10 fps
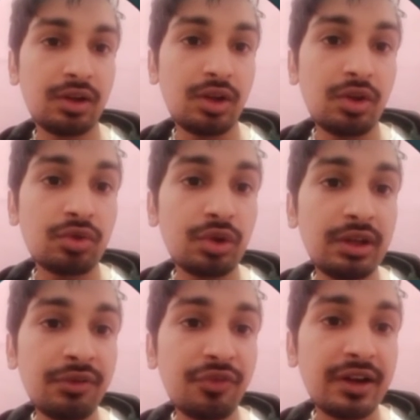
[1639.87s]
So
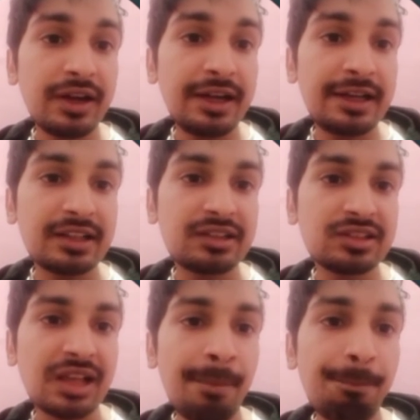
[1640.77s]
if it
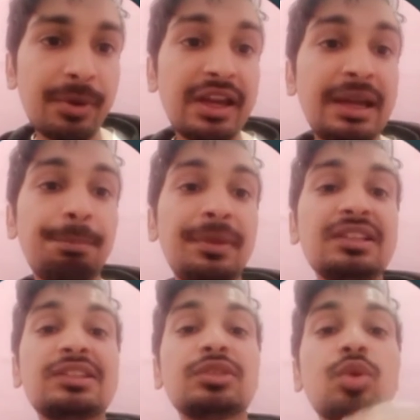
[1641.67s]
touches up, it
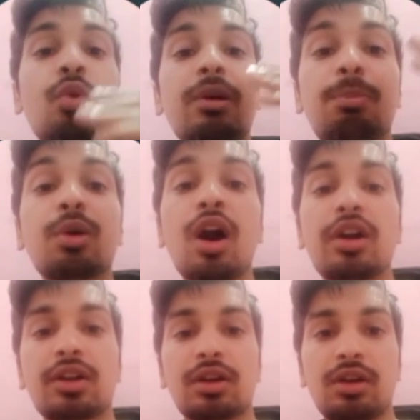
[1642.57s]
means it is
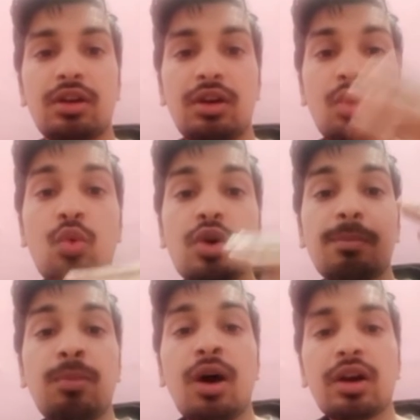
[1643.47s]
overbought.
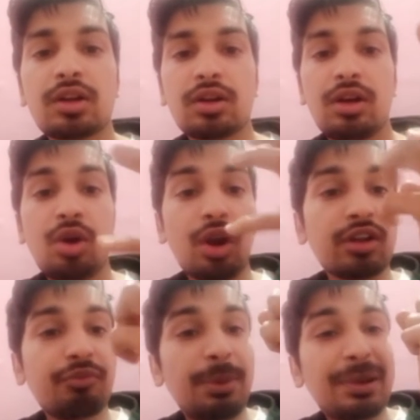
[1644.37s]
Overbought. Lot
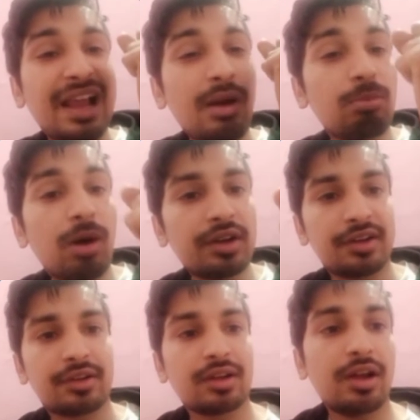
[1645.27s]
of people have bought
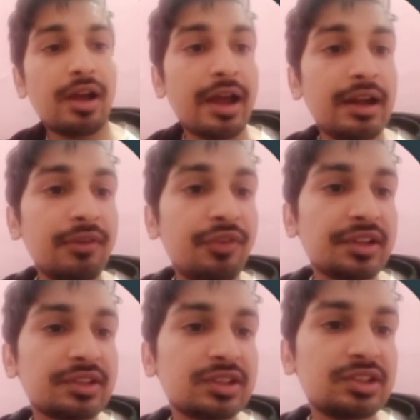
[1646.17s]
it. And if it
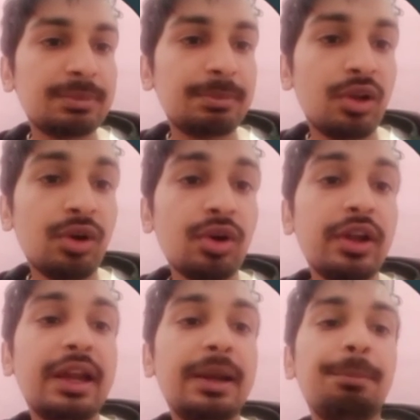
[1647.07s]
is touching below,
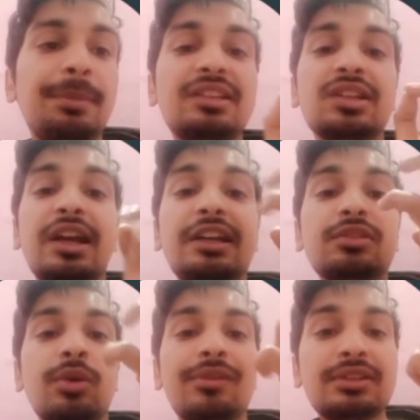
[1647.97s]
it means it is
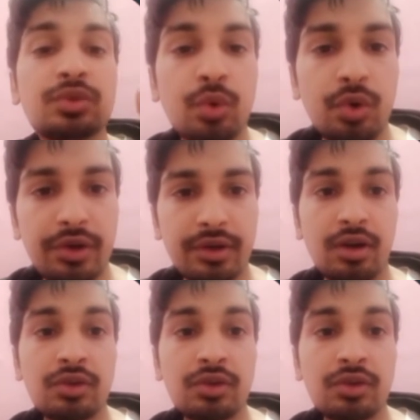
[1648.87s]
oversold.